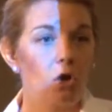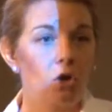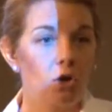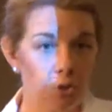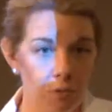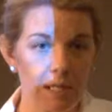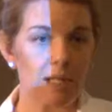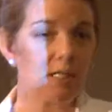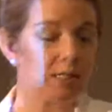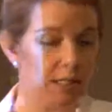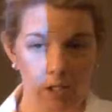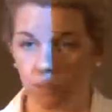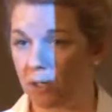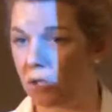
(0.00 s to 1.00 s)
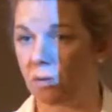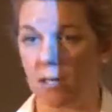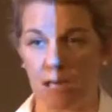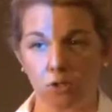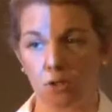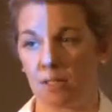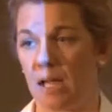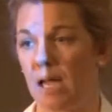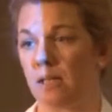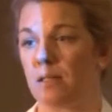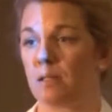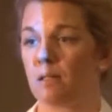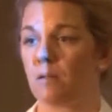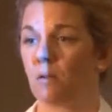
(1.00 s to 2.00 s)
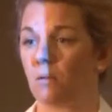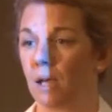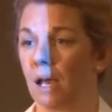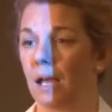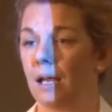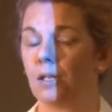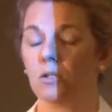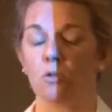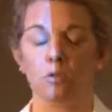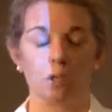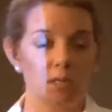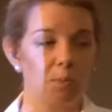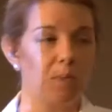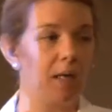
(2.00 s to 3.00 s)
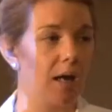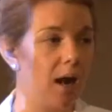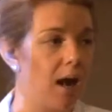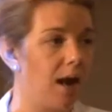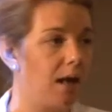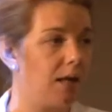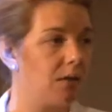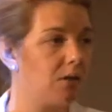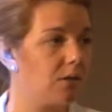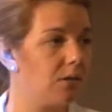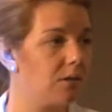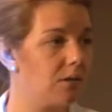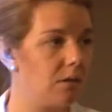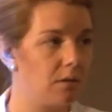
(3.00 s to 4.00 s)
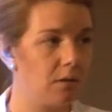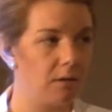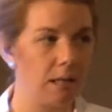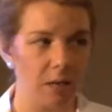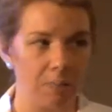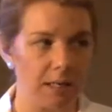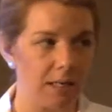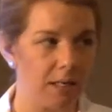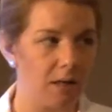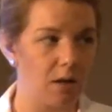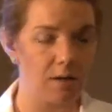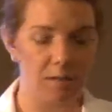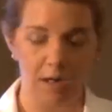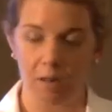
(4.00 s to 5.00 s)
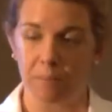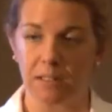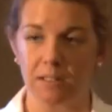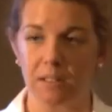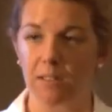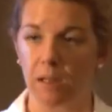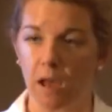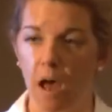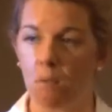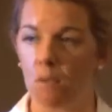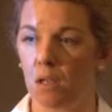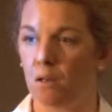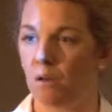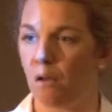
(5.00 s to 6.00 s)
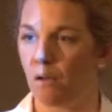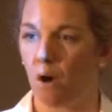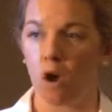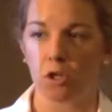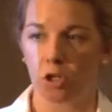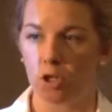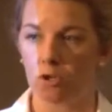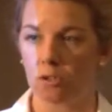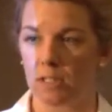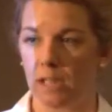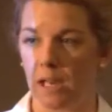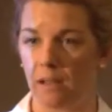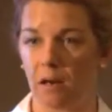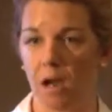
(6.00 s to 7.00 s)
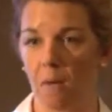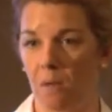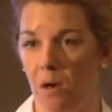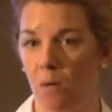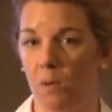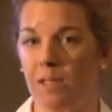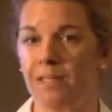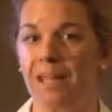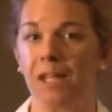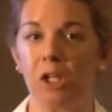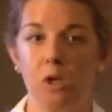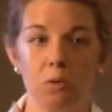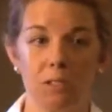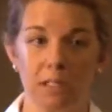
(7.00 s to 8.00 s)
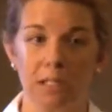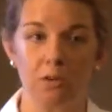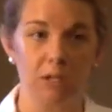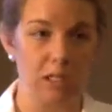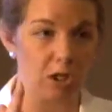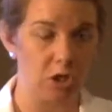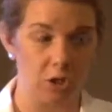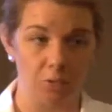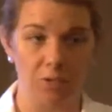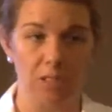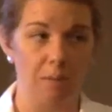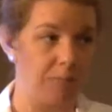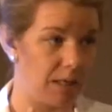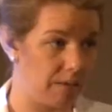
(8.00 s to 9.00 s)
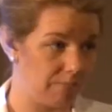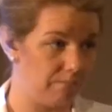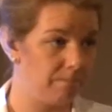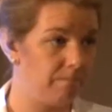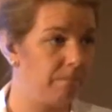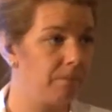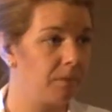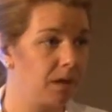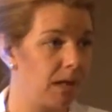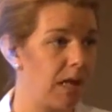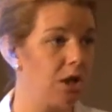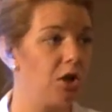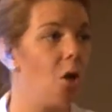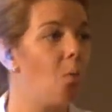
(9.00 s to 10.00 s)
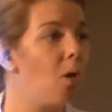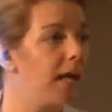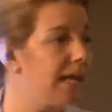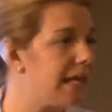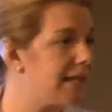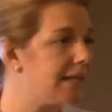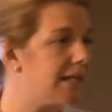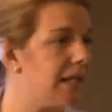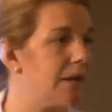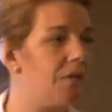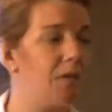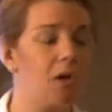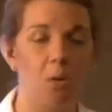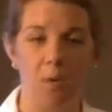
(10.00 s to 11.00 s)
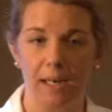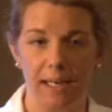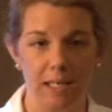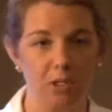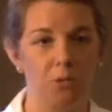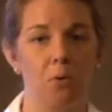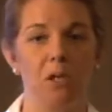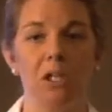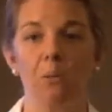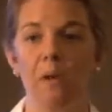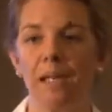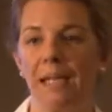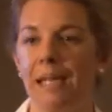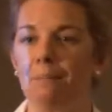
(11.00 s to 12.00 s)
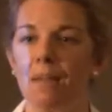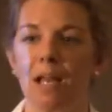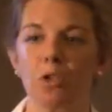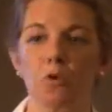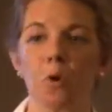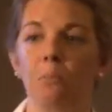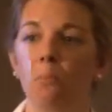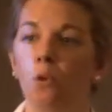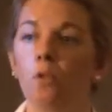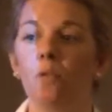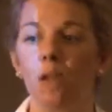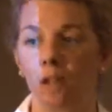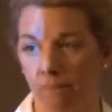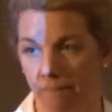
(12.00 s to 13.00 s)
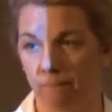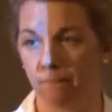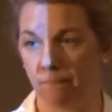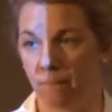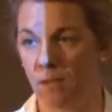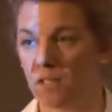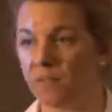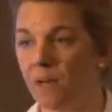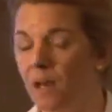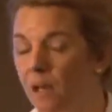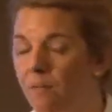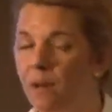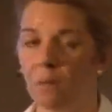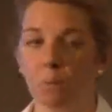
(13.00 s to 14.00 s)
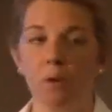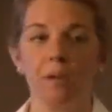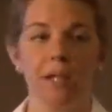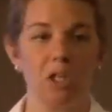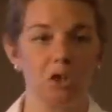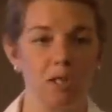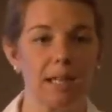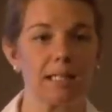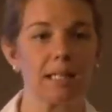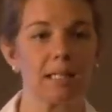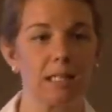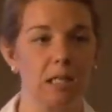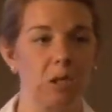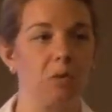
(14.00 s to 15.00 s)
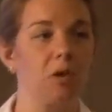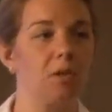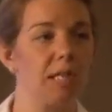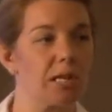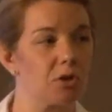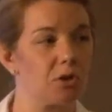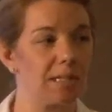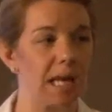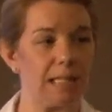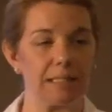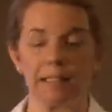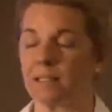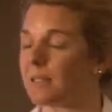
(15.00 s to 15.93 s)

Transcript: you need to still be doing exercises, okay? So just because therapy or a therapist isn't coming on Tuesday, they're coming on Wednesday, you still need to do something, okay? You don't want to get stiff. You don't want to get sore. You want to keep that joint moving. It's very, very important that you guys continue with those exercises.